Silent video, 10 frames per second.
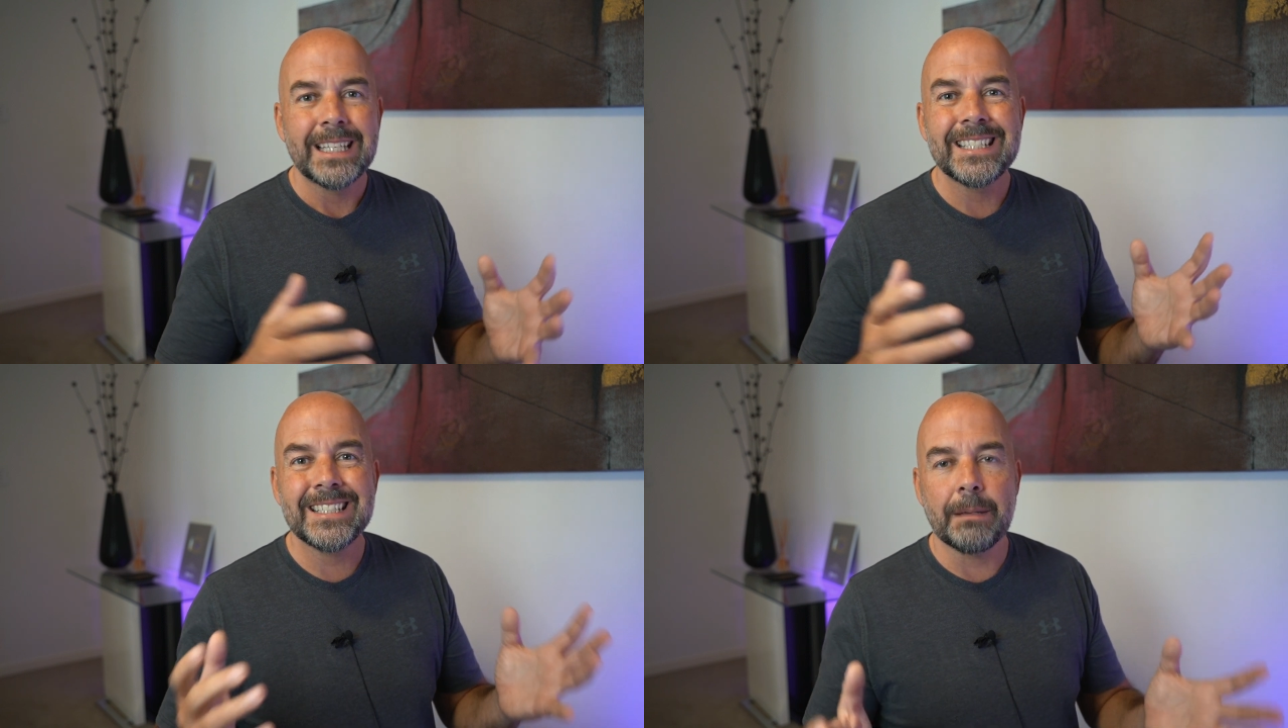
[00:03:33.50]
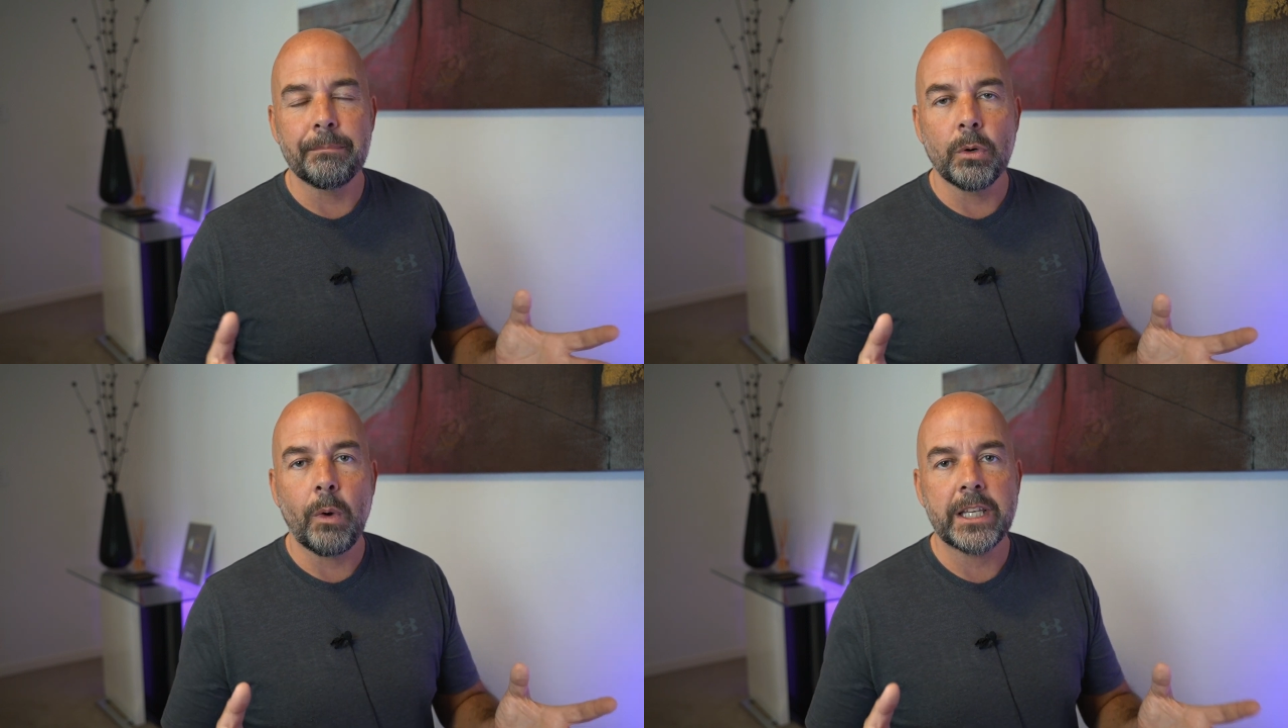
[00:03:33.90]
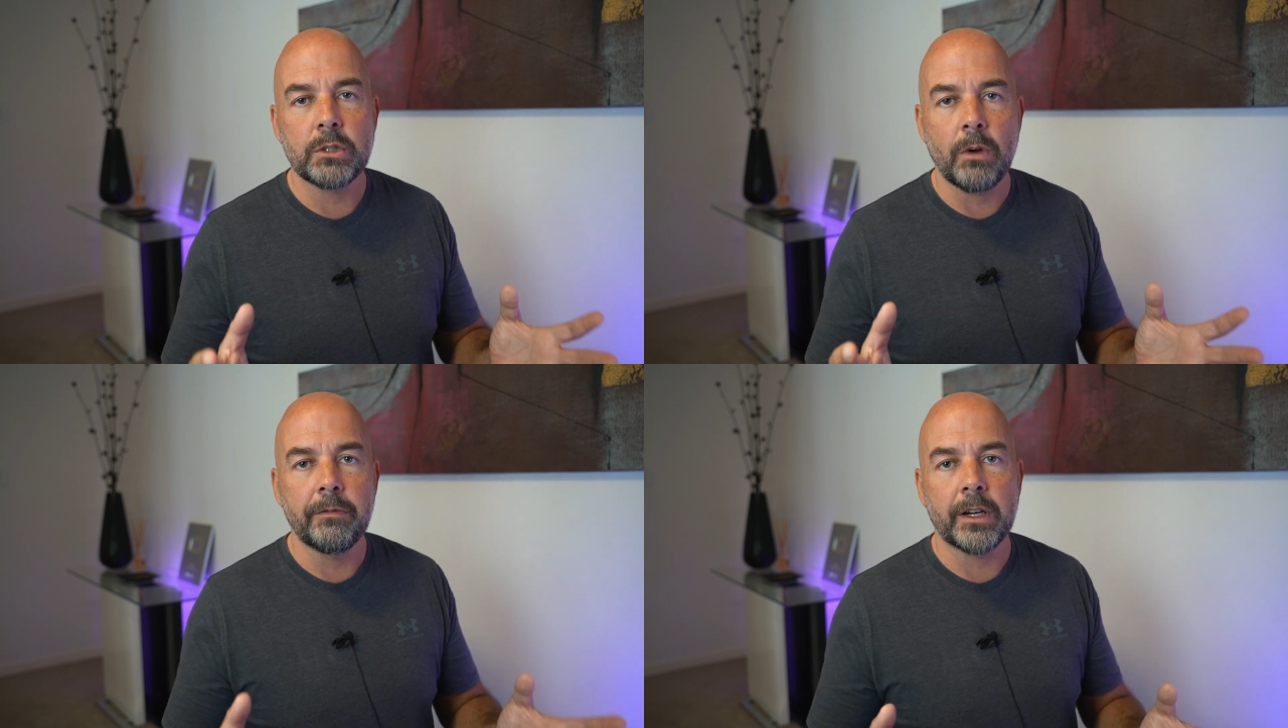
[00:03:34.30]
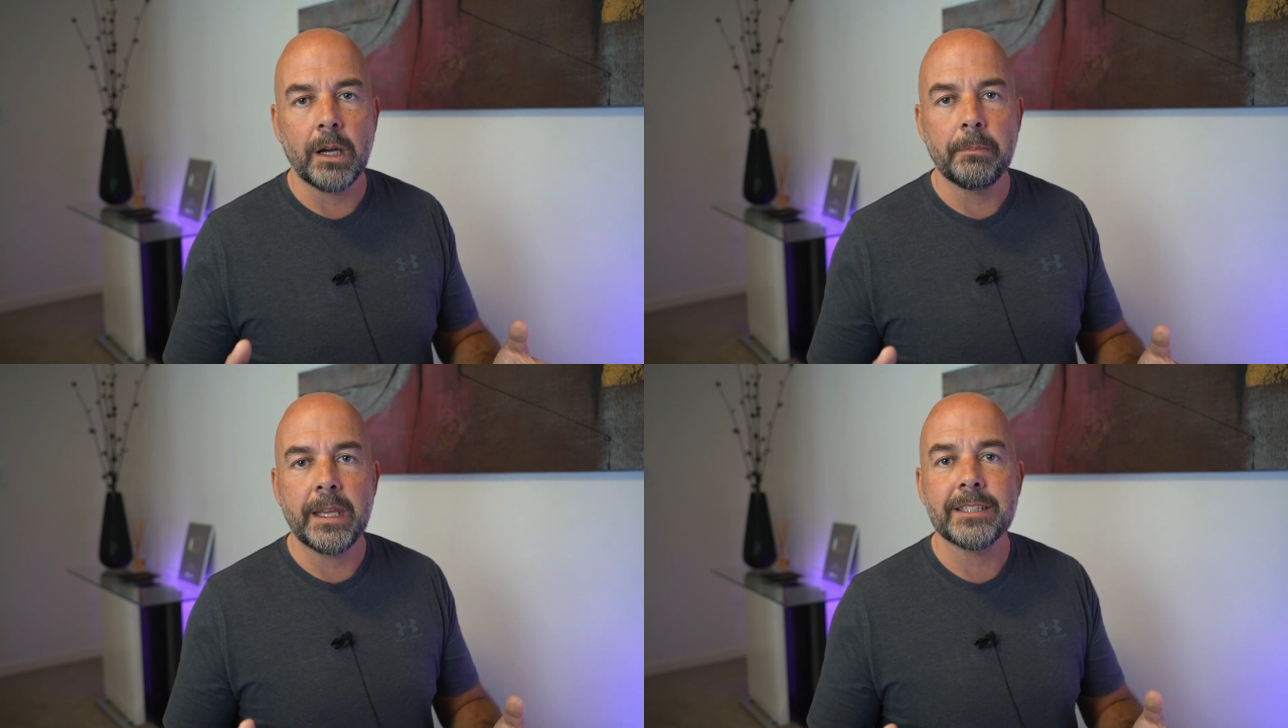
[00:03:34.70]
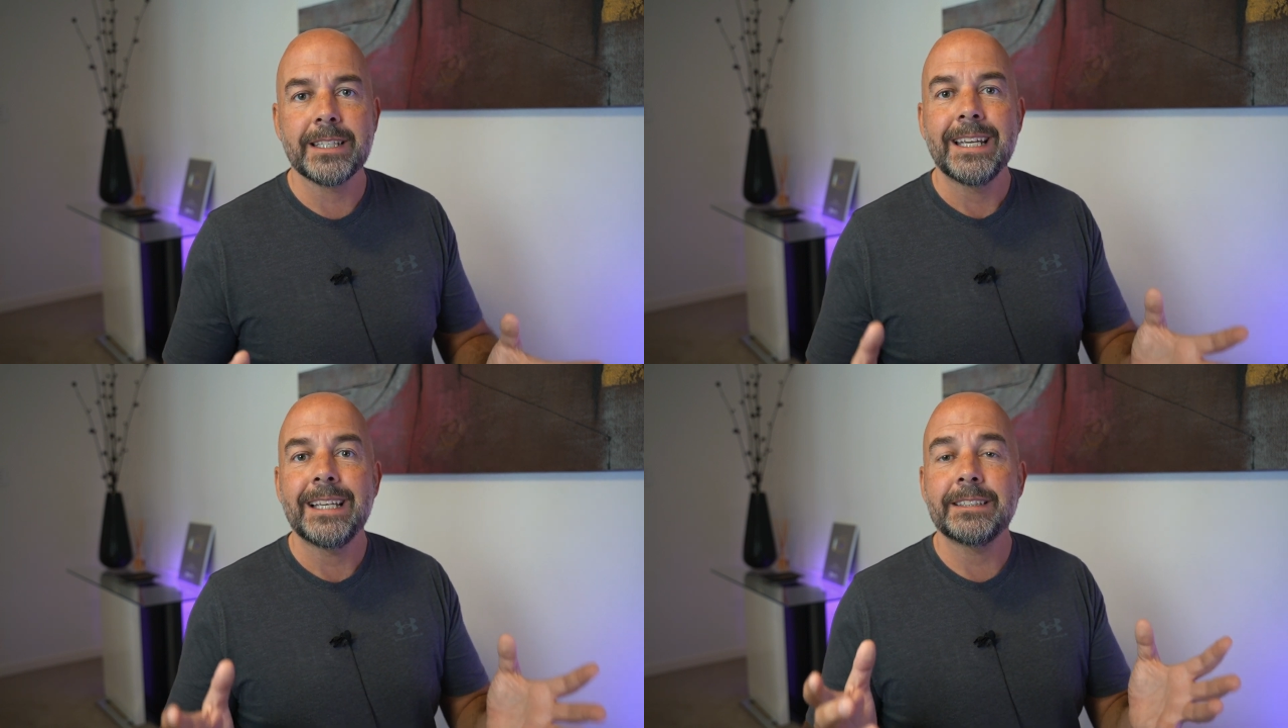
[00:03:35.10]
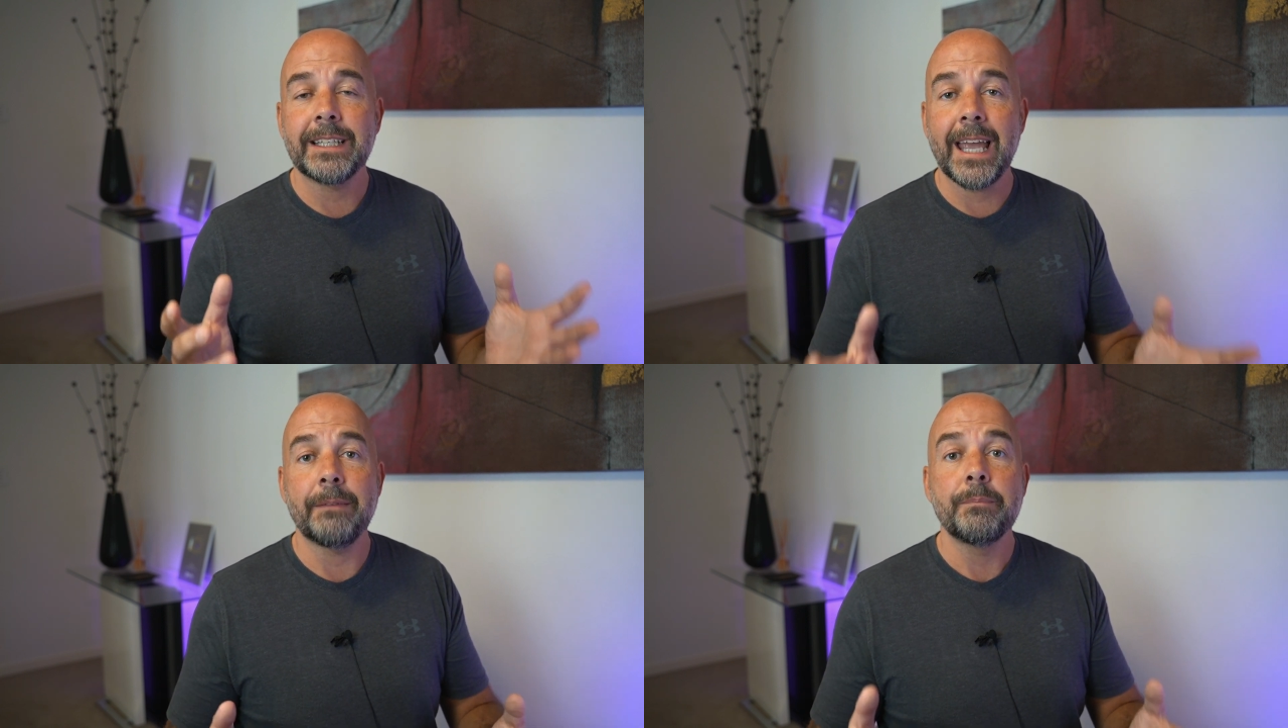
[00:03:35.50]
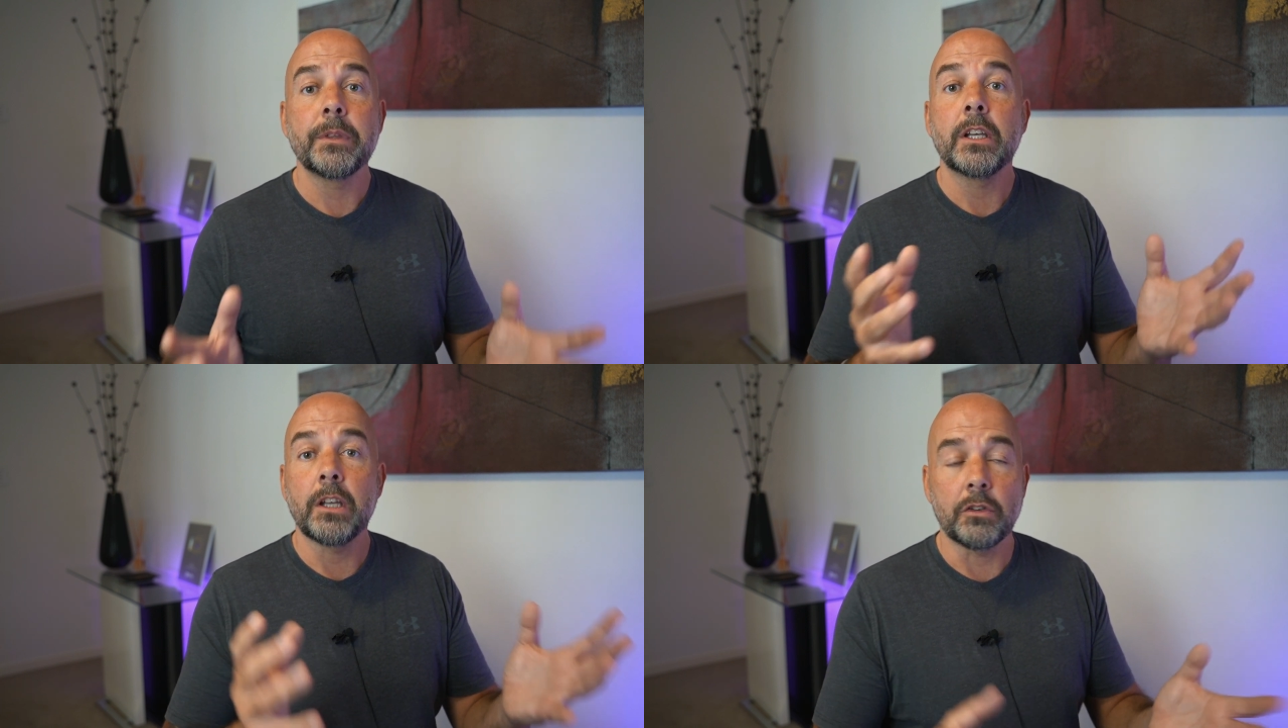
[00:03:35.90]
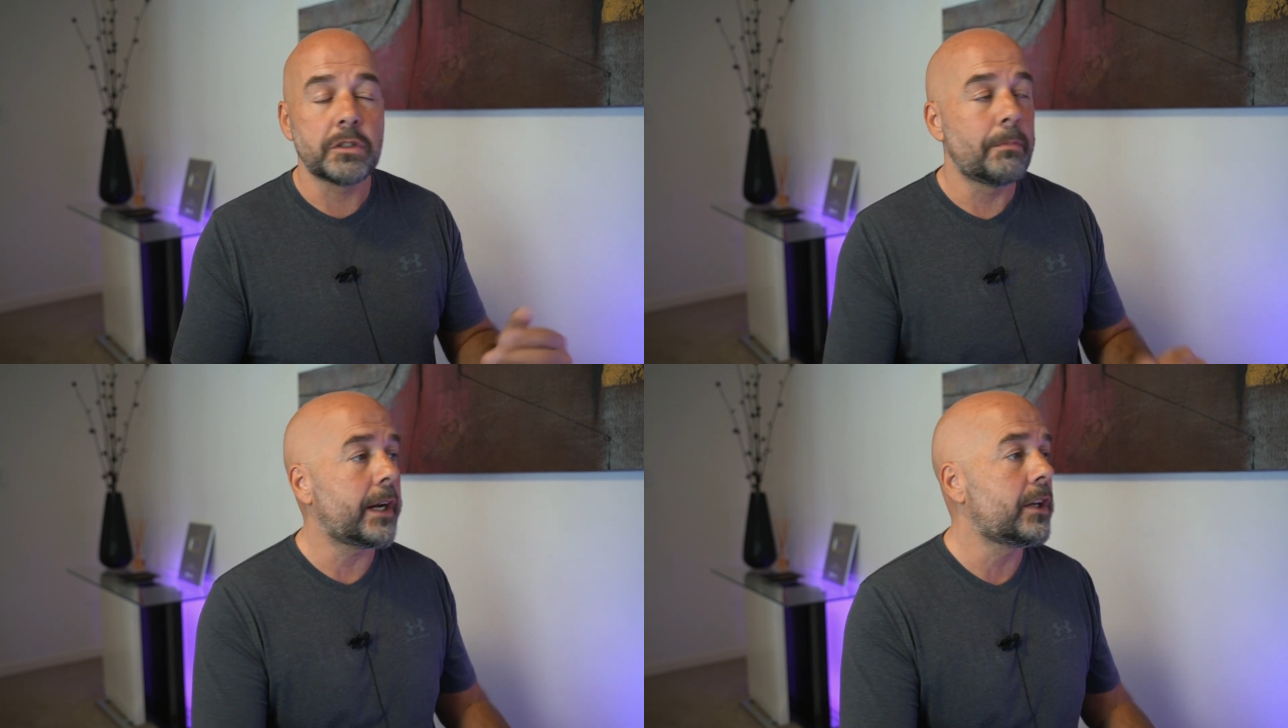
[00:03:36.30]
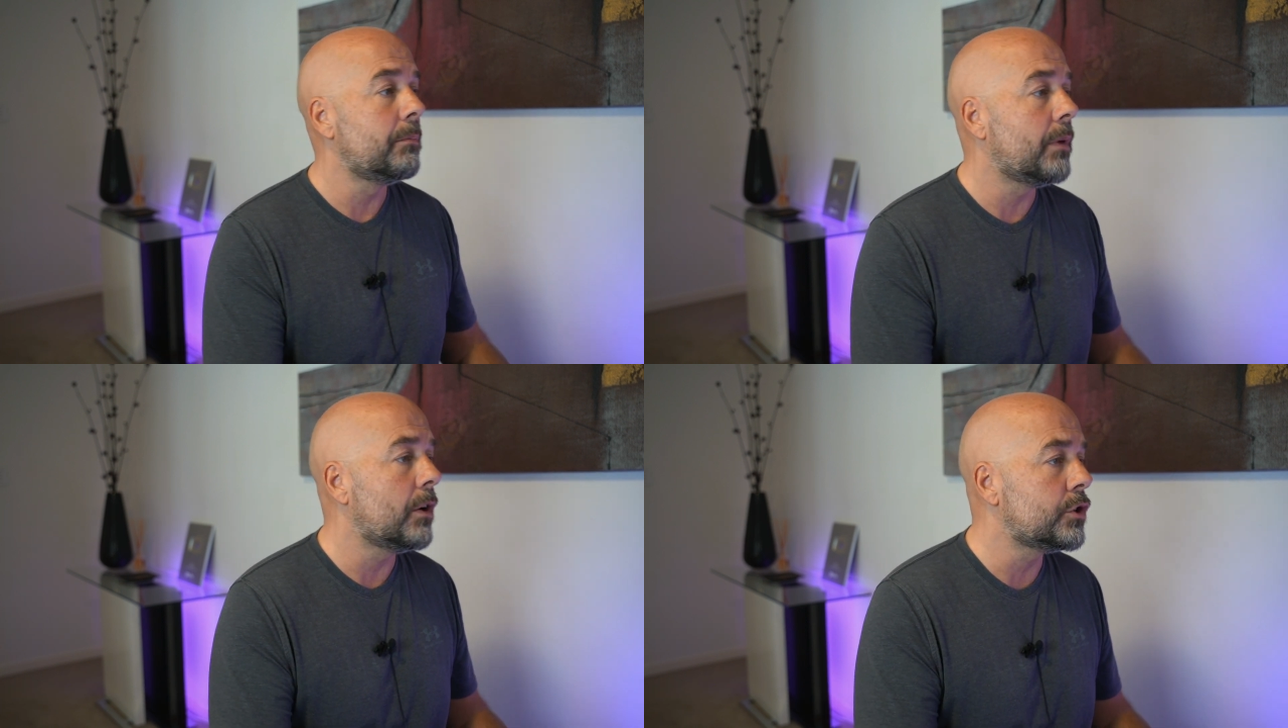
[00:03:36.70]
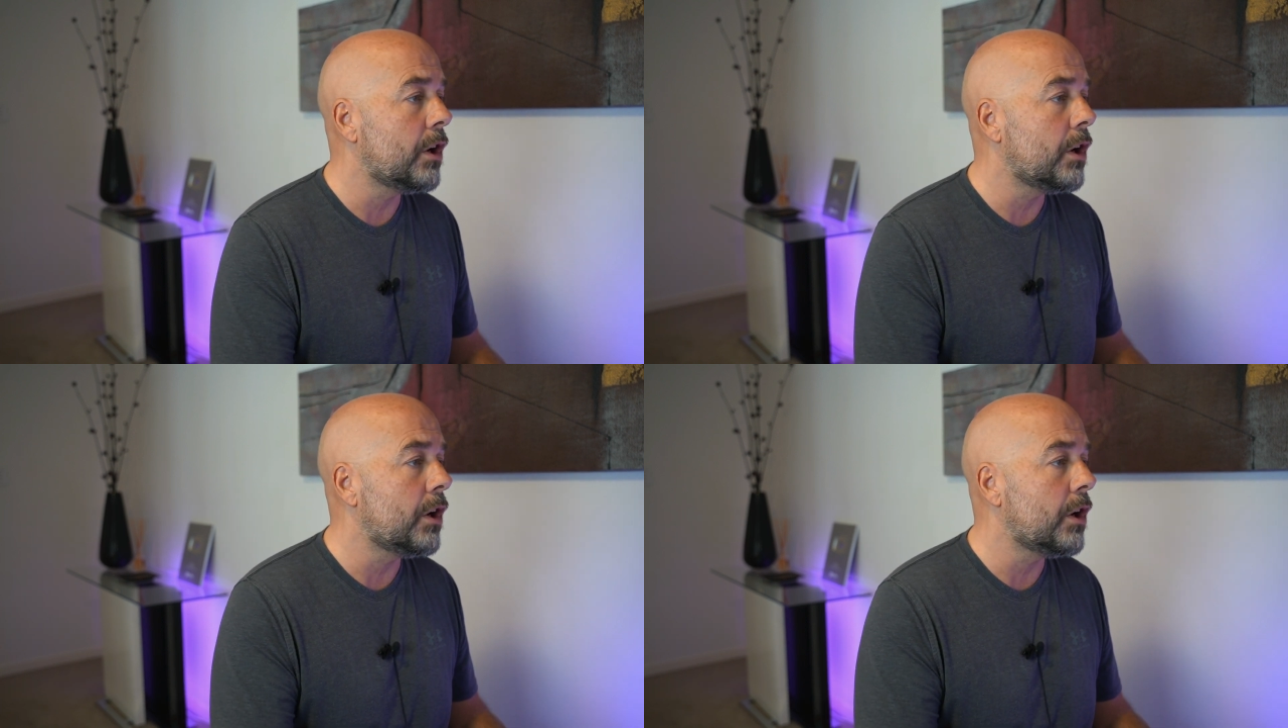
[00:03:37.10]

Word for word: Simple way to overcome this is again, go to my Gumroad